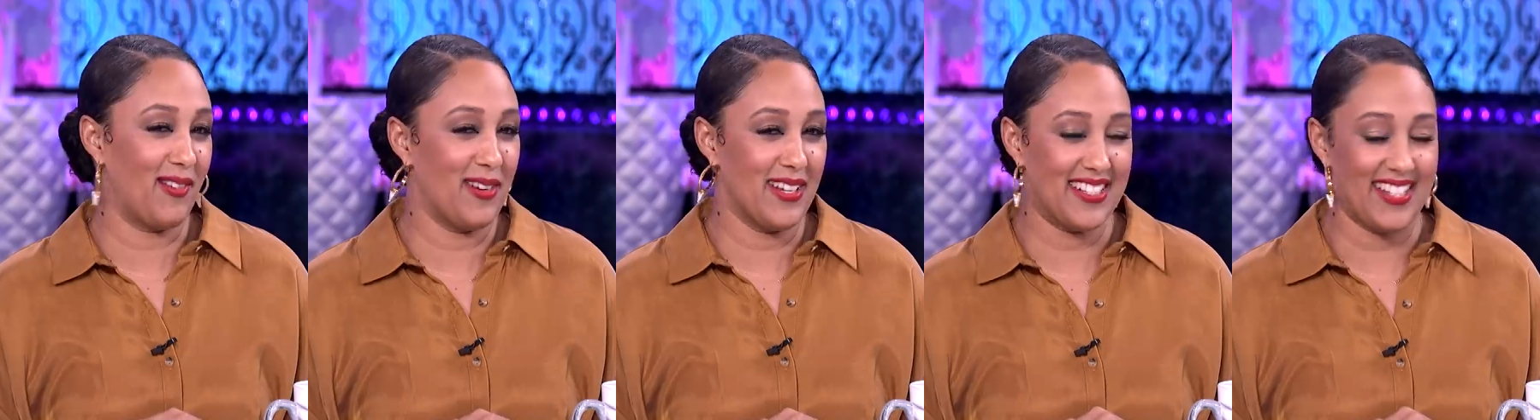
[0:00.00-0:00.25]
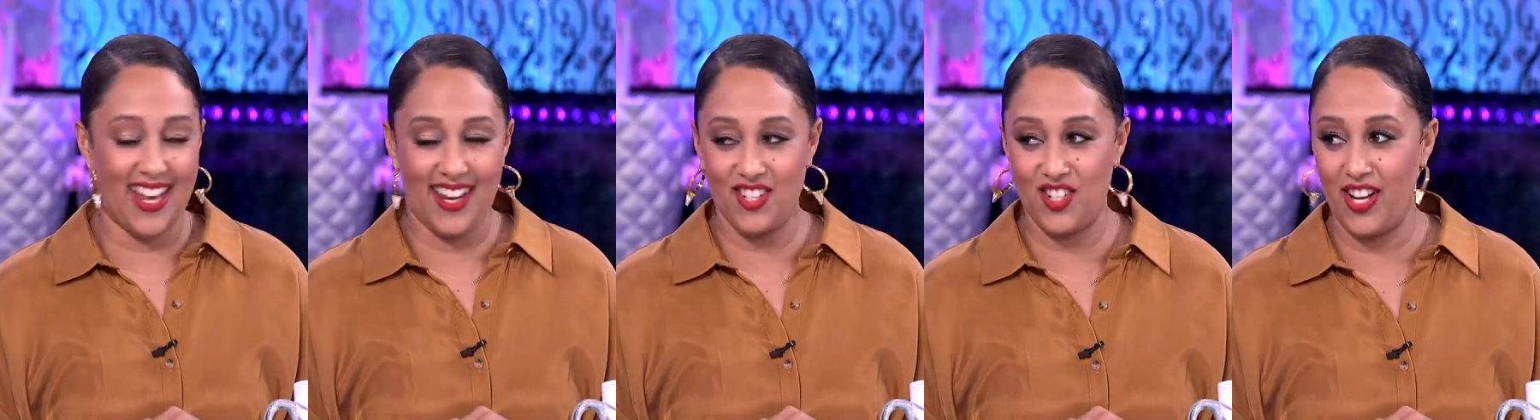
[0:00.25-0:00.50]
it
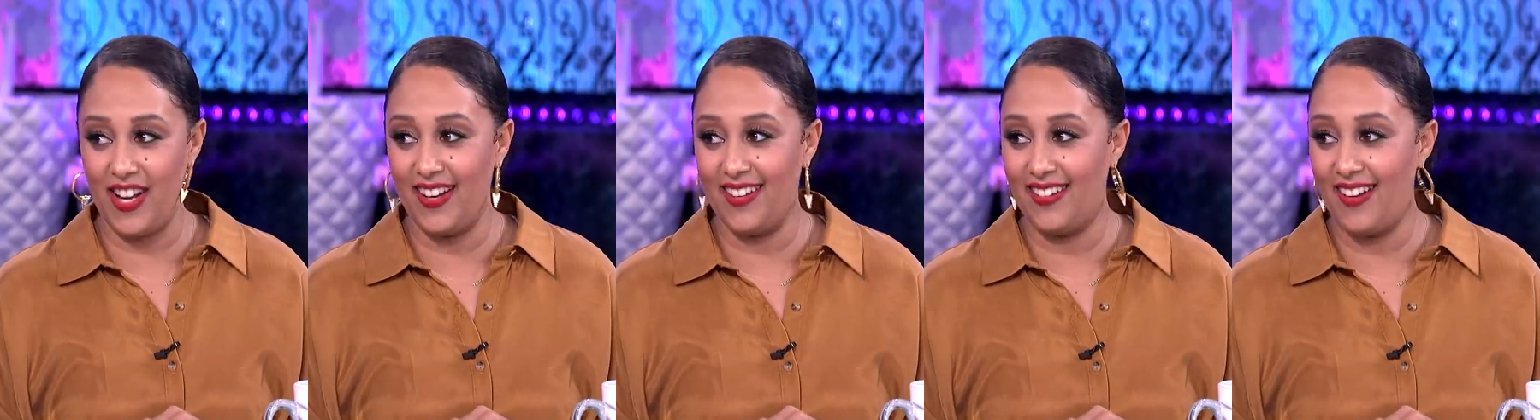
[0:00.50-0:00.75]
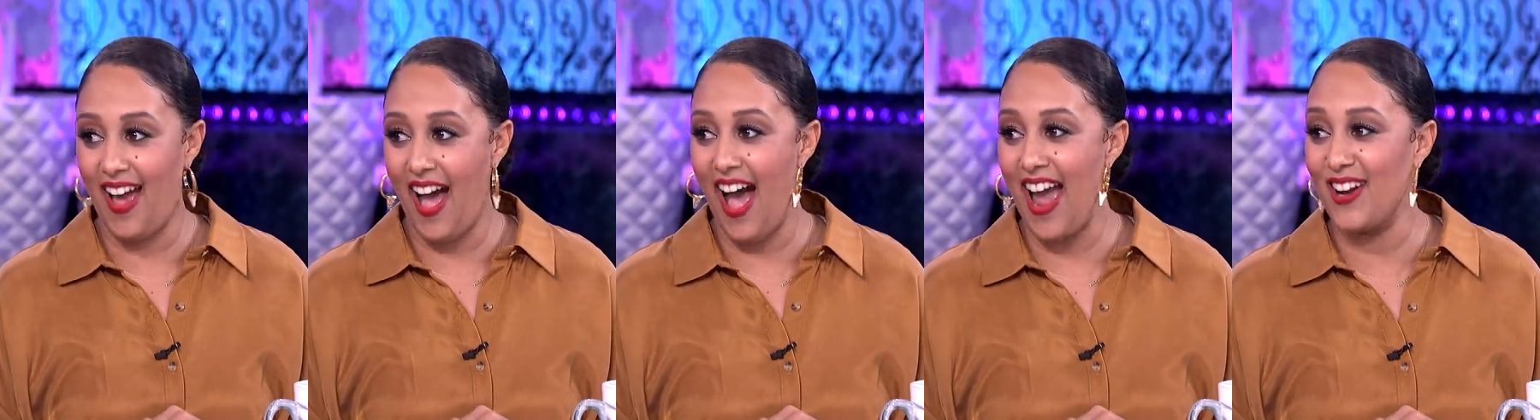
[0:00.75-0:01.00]
was
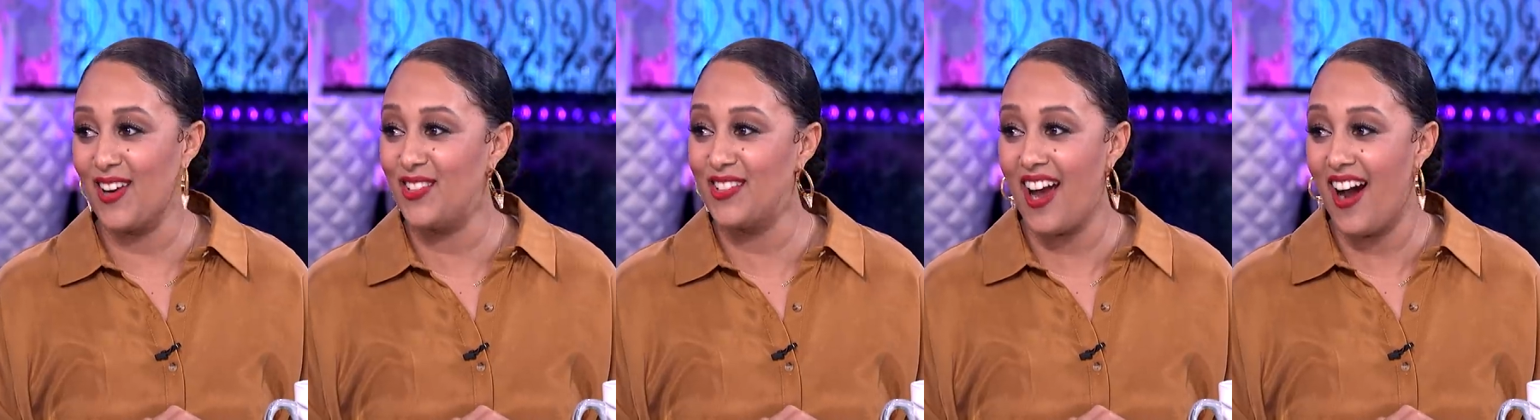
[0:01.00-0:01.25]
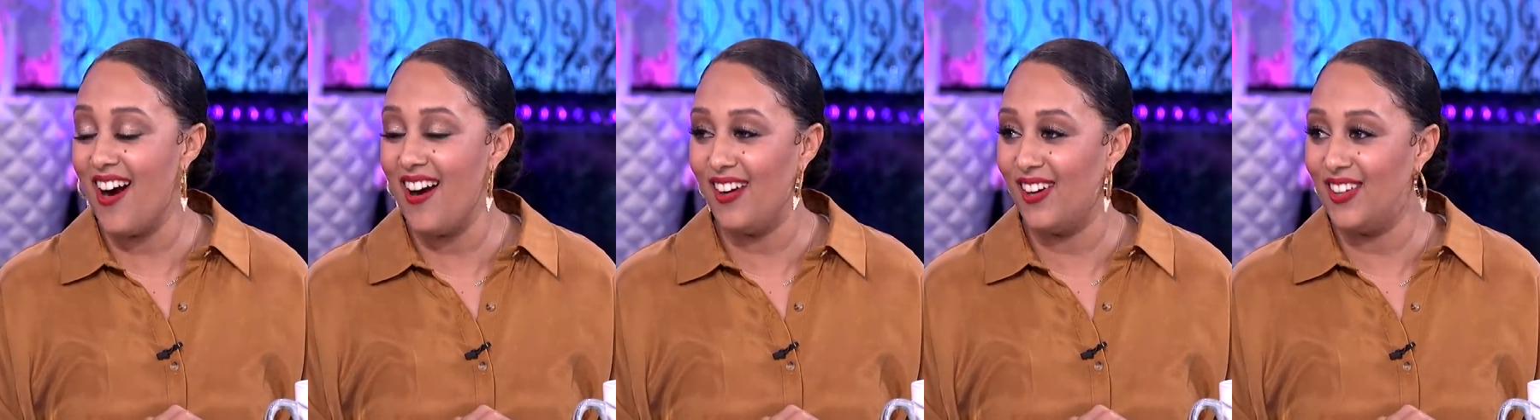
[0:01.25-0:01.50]
Asian. I don't
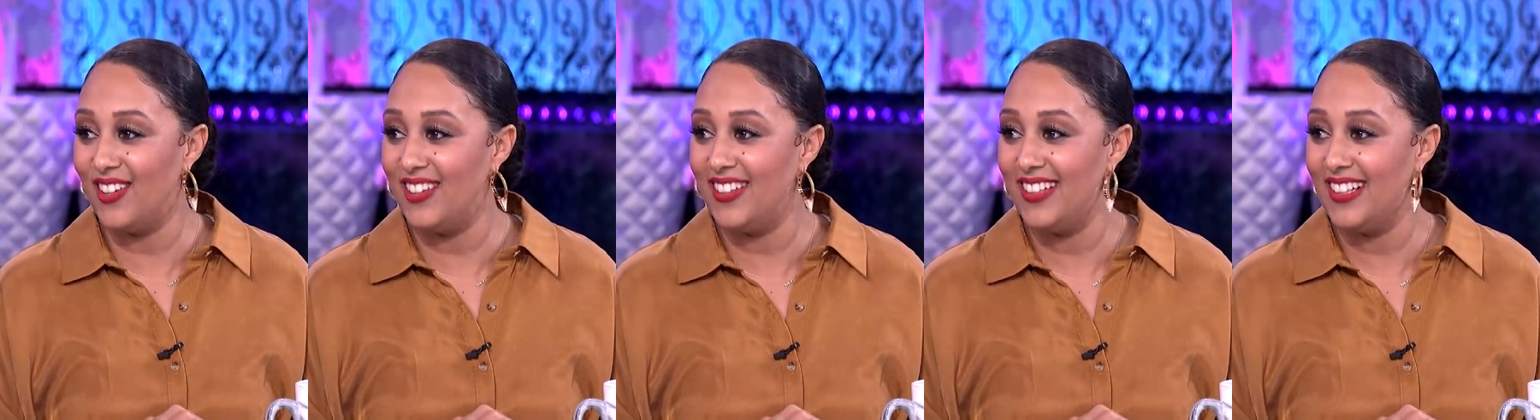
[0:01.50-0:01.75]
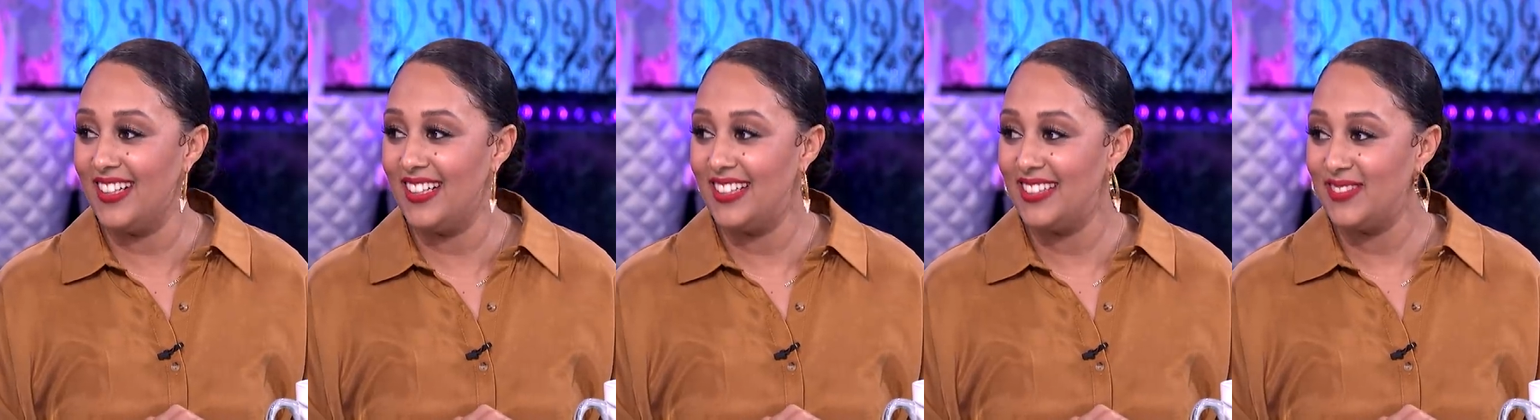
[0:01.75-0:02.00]
know. Was
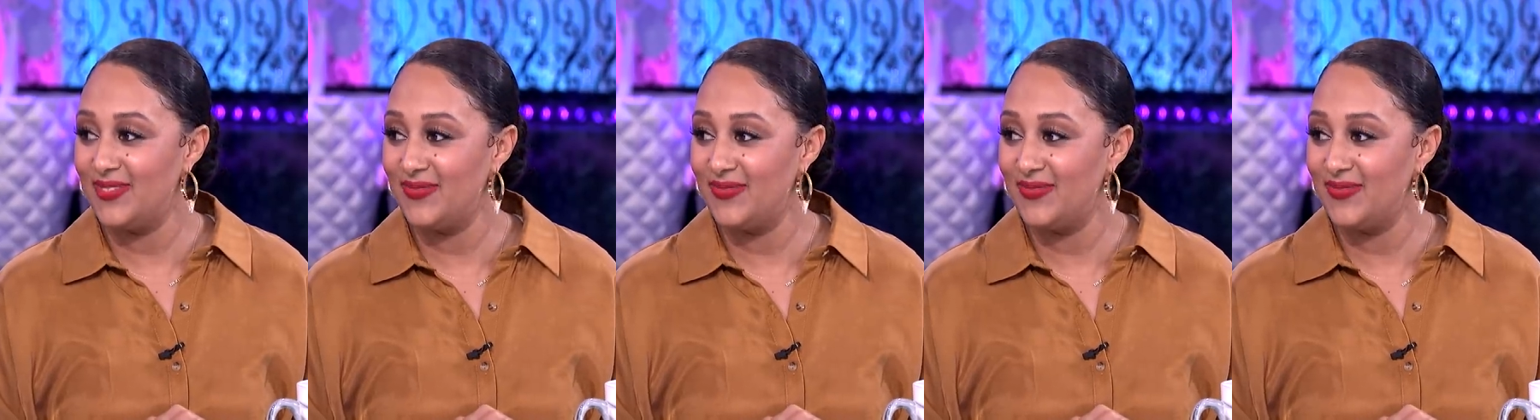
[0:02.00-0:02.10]
it?